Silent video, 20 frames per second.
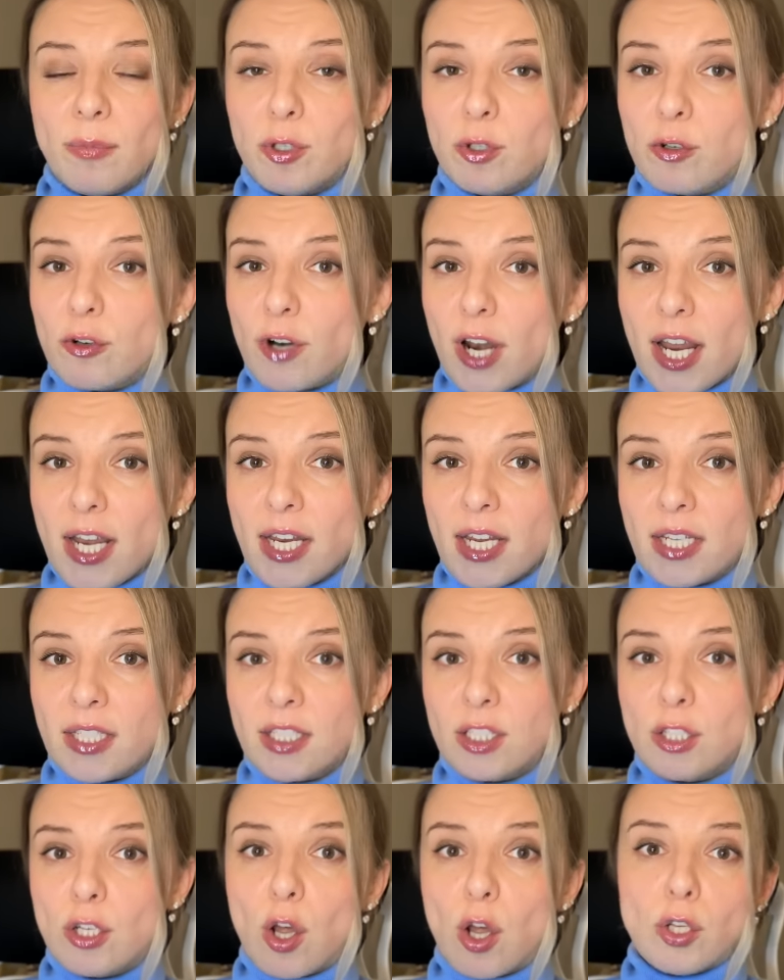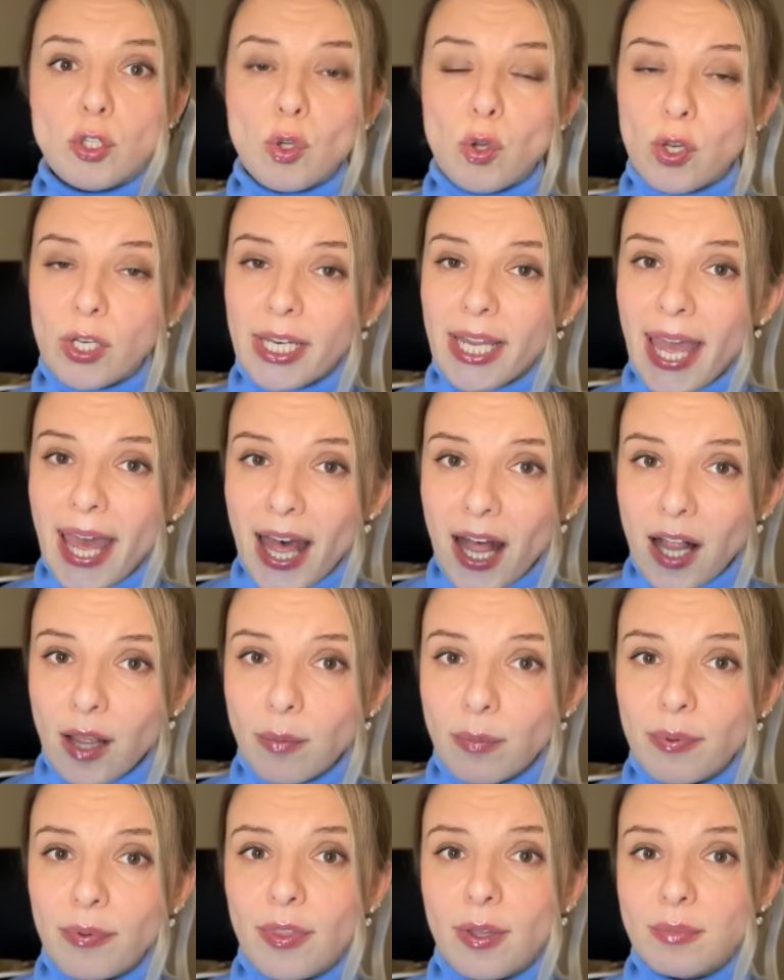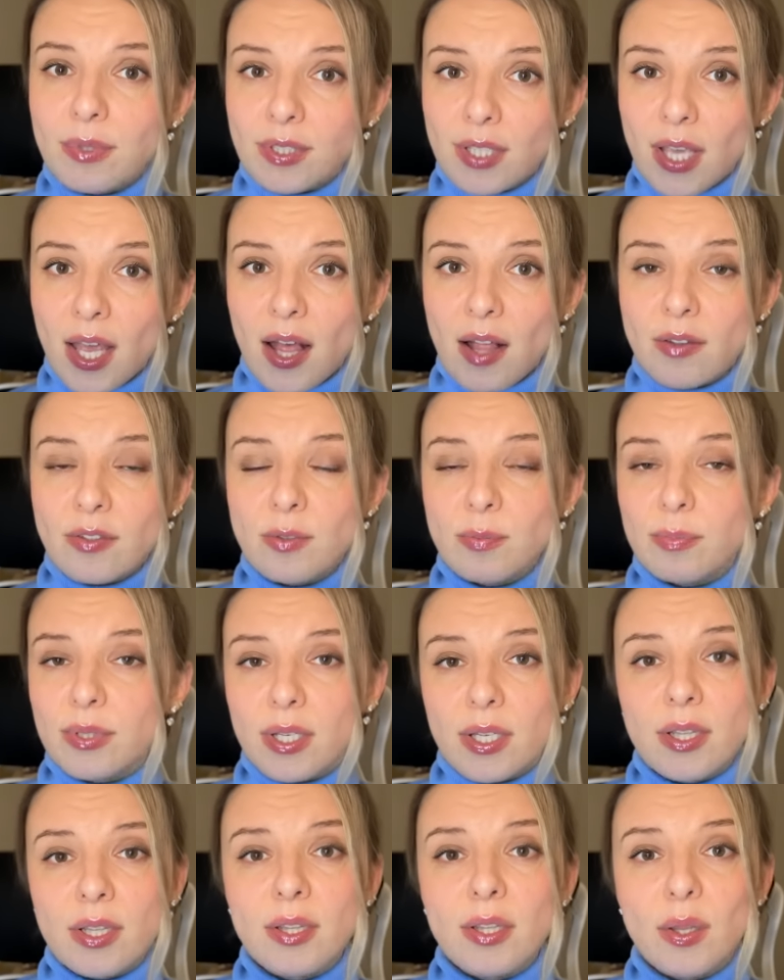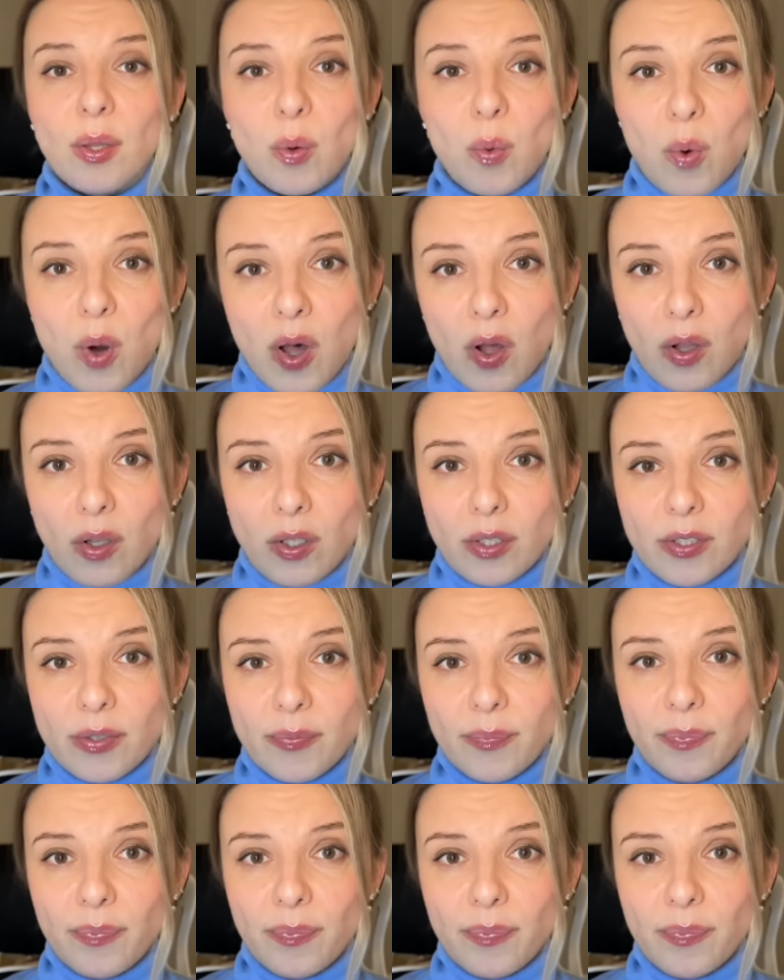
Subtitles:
Ukrainians not only help themselves, but the world.